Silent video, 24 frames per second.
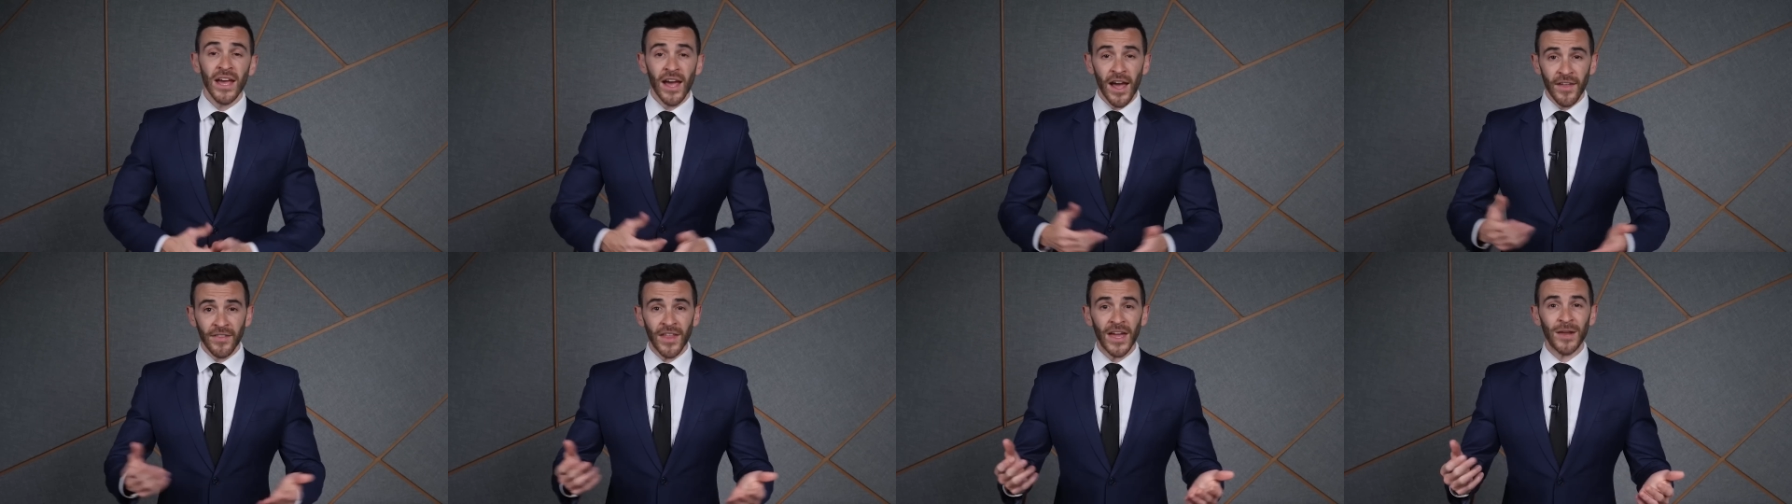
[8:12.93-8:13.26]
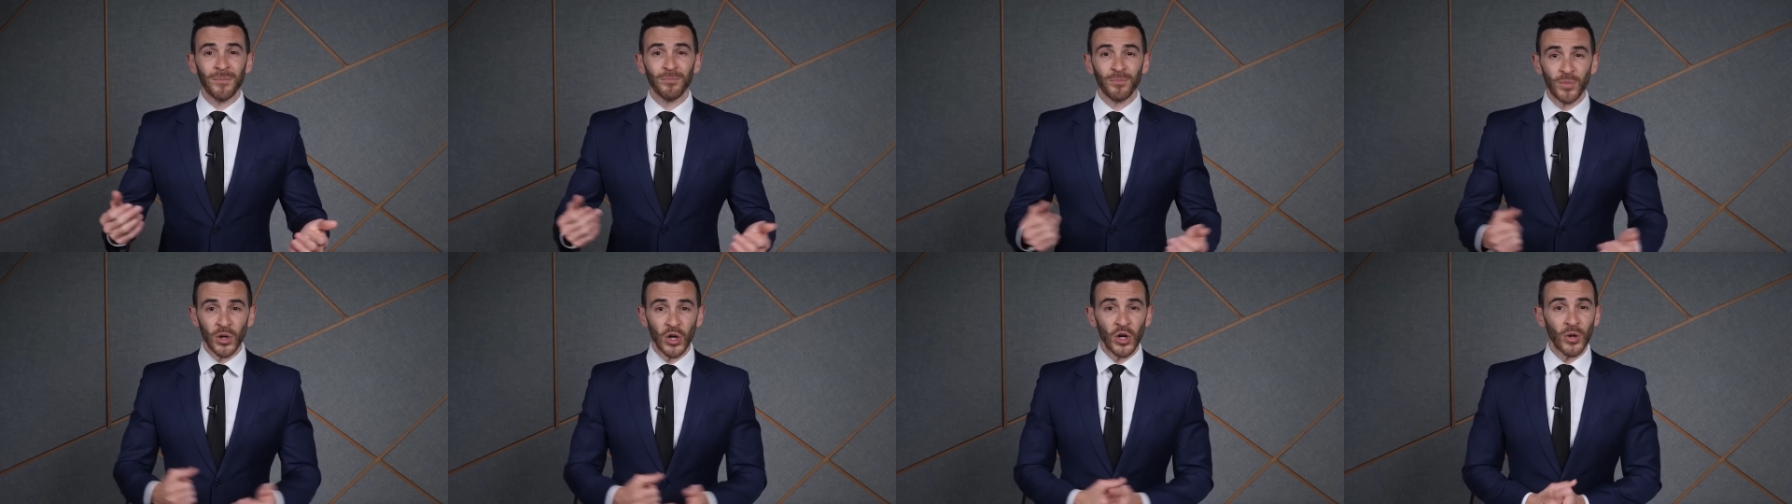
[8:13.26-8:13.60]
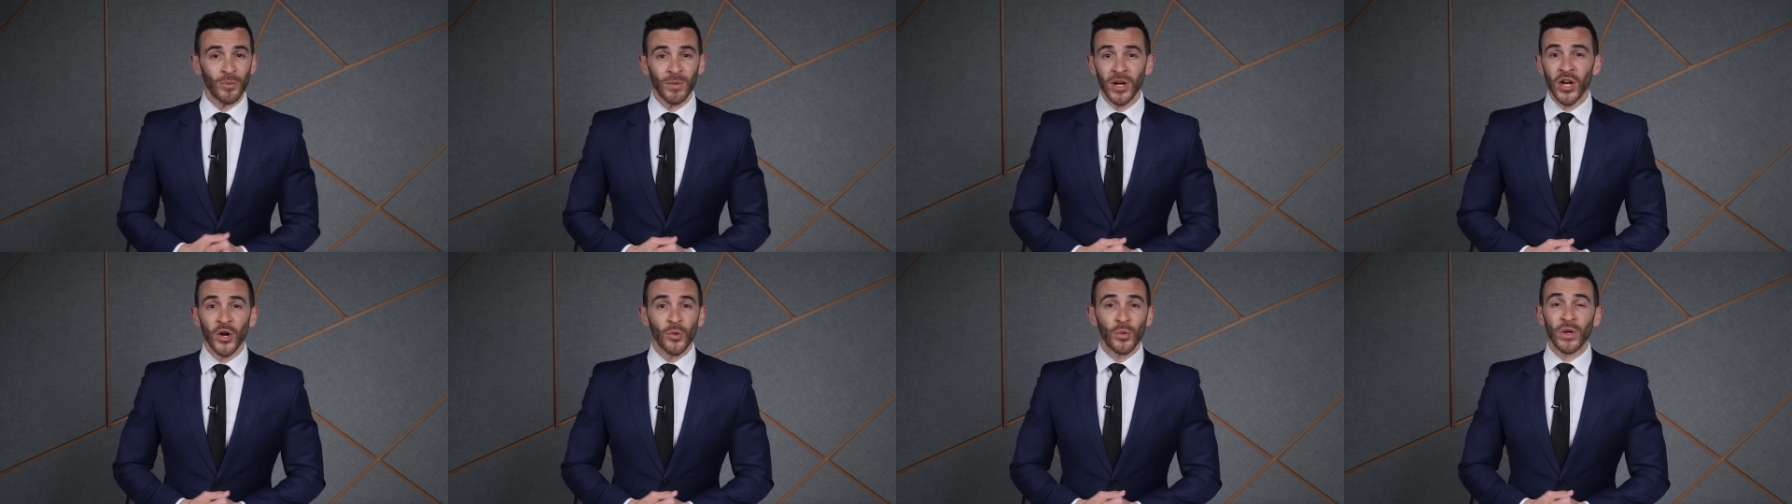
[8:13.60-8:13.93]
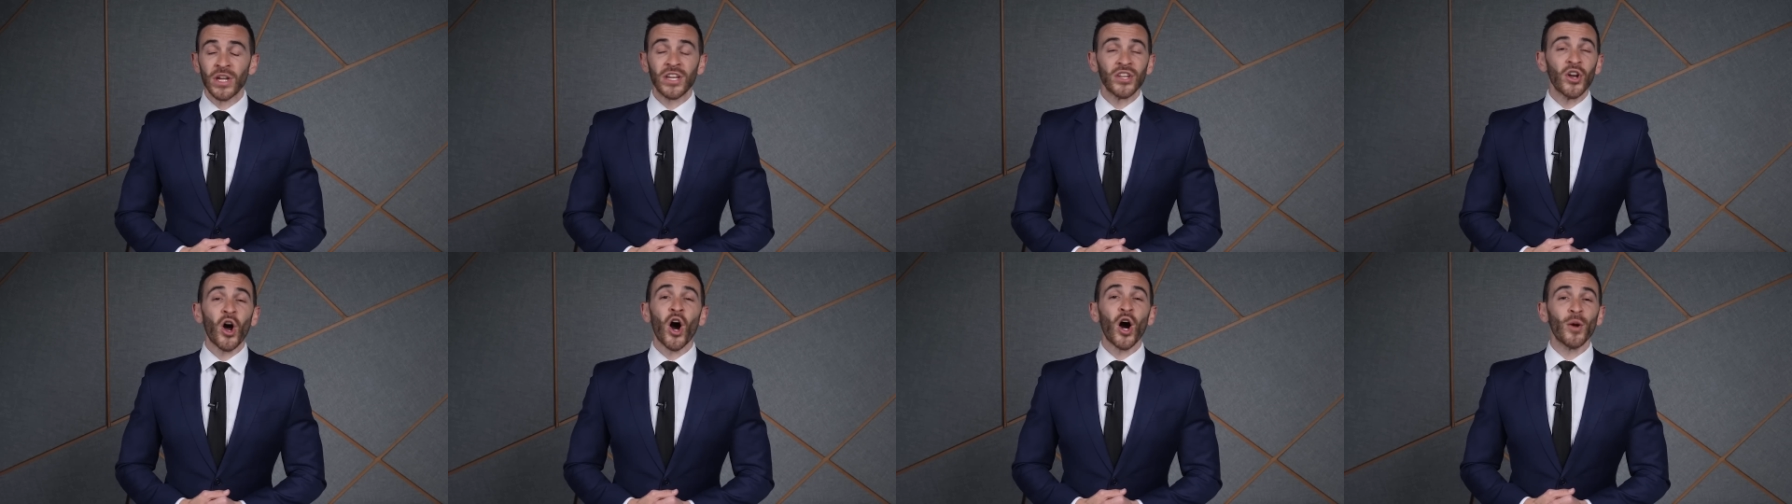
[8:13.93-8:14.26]
and then boom,
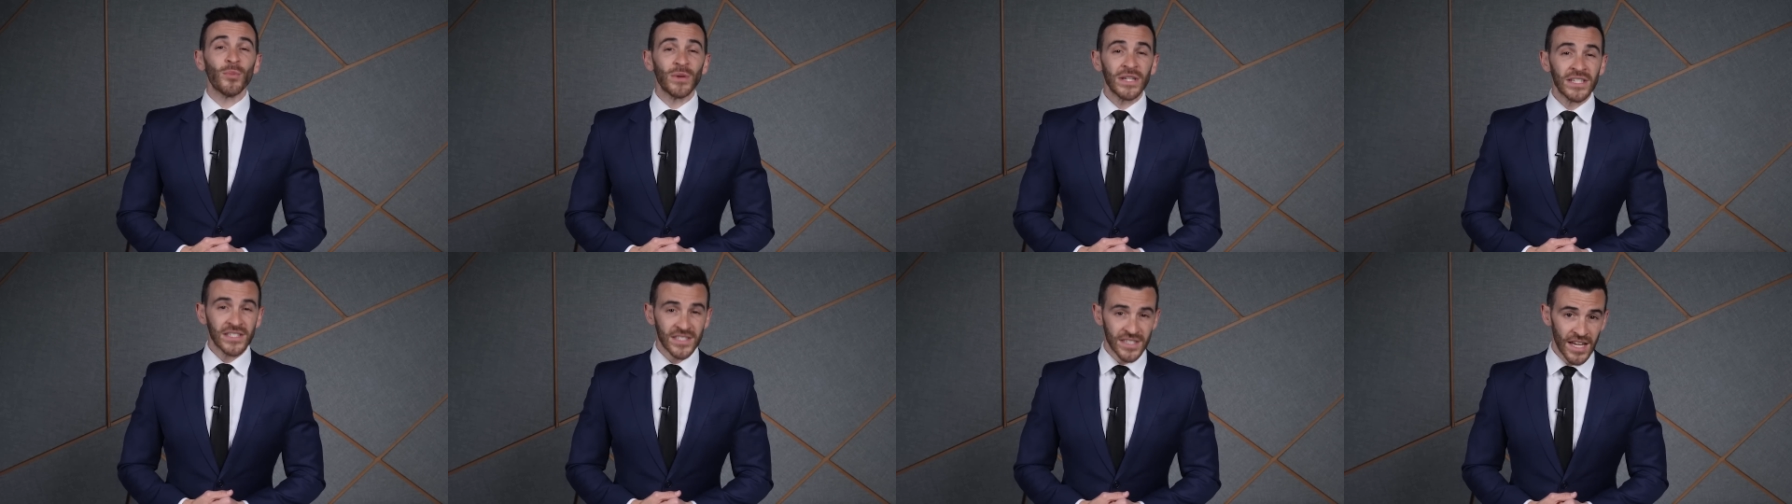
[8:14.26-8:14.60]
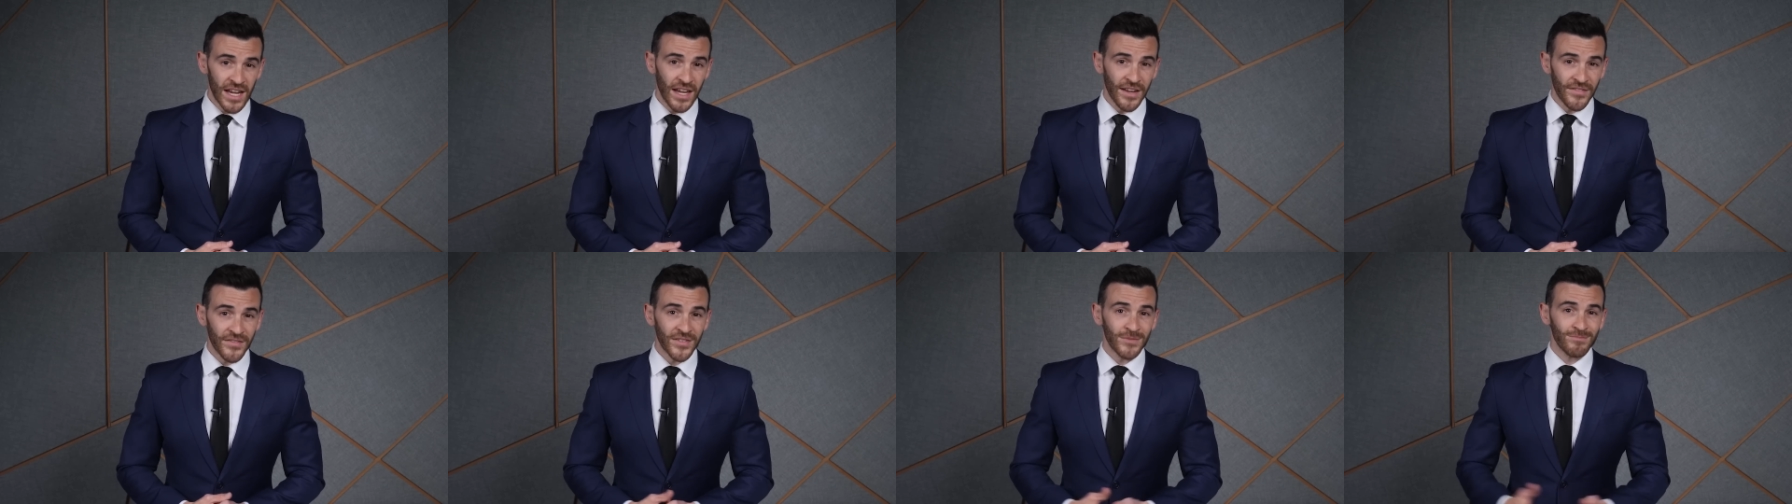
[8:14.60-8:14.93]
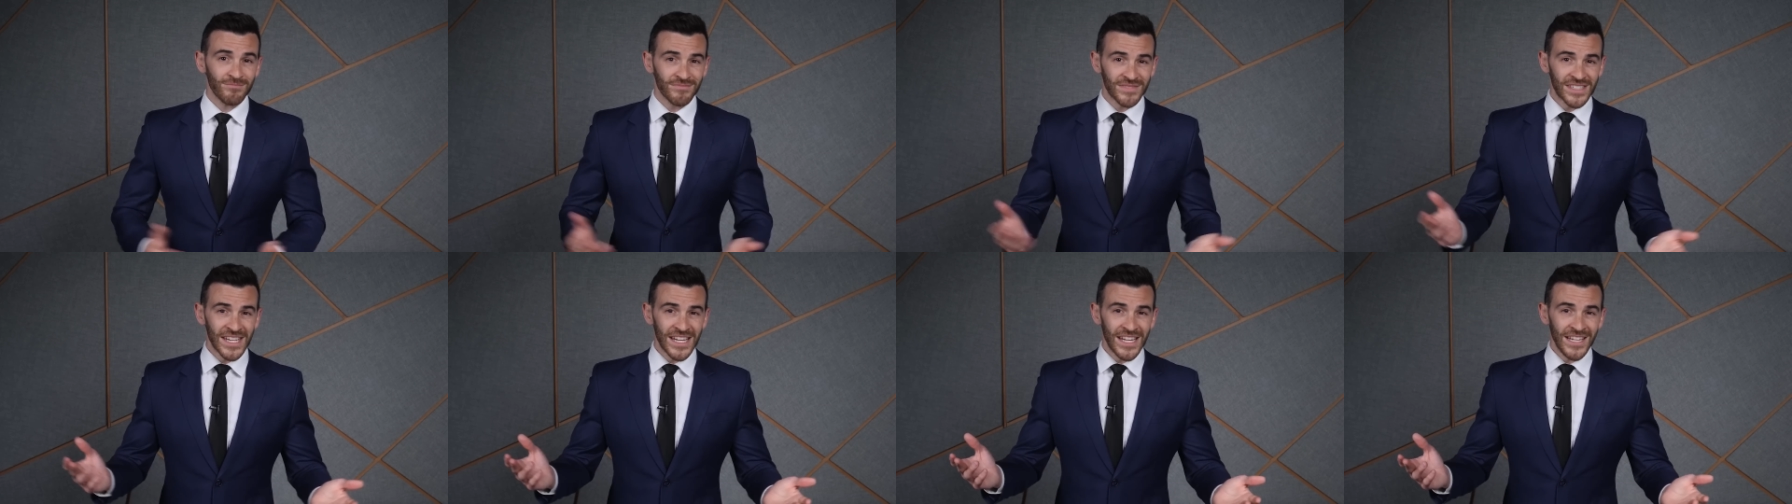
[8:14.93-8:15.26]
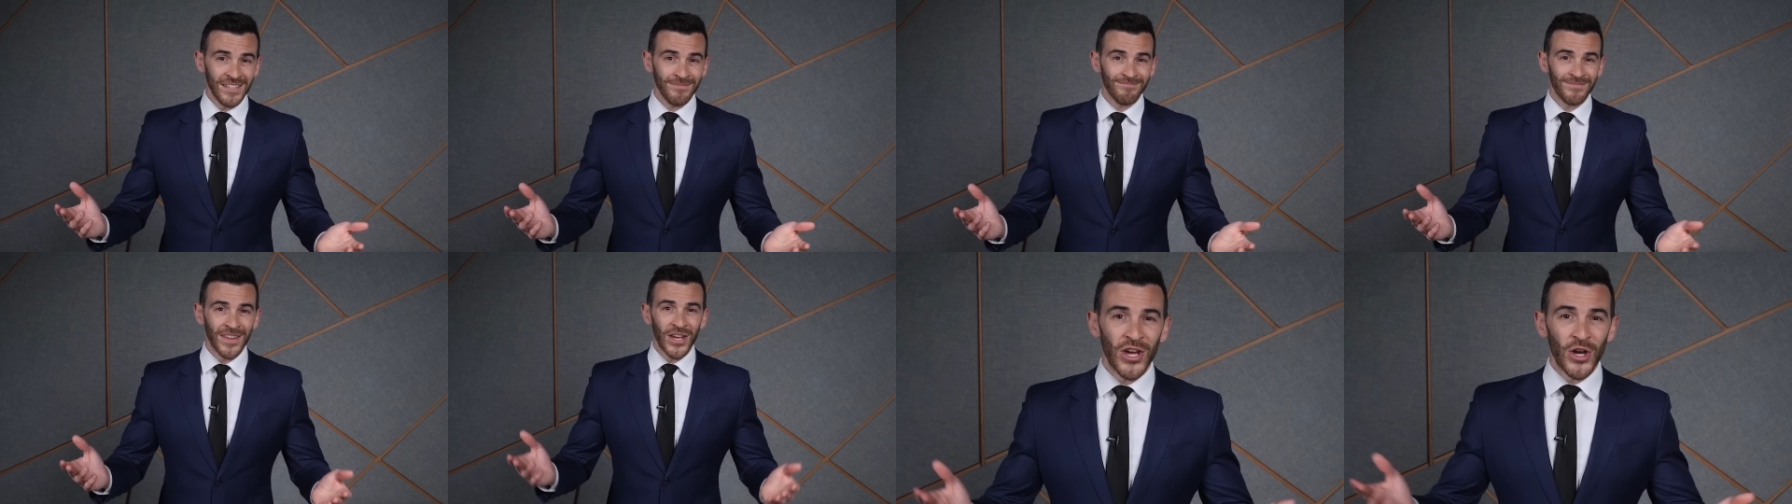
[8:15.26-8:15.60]
we can all be safe.
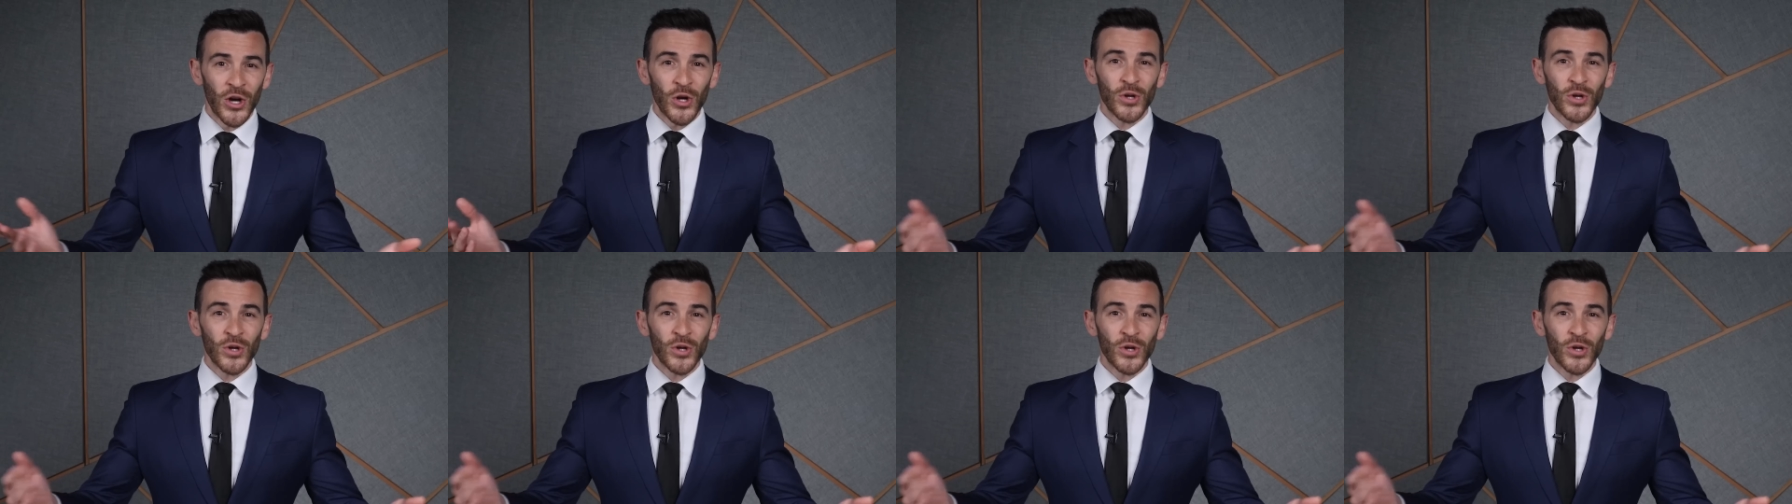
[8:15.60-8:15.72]
See?